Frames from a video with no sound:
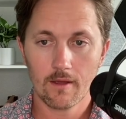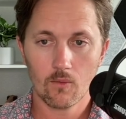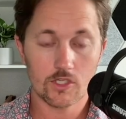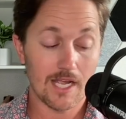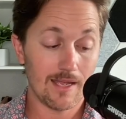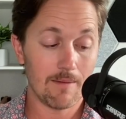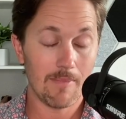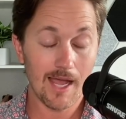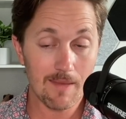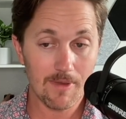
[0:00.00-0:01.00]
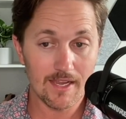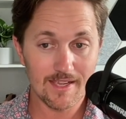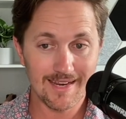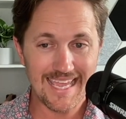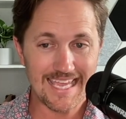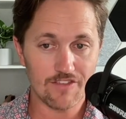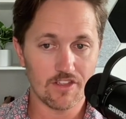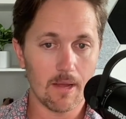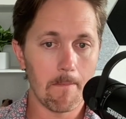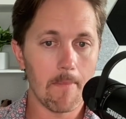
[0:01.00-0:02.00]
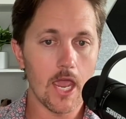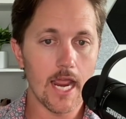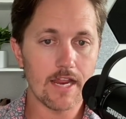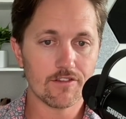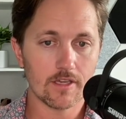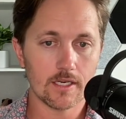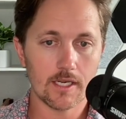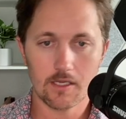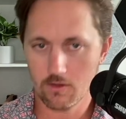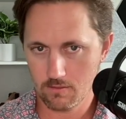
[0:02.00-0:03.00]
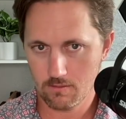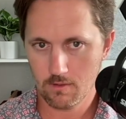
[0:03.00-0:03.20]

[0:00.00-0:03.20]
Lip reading: which in my opinion is an amazing deal.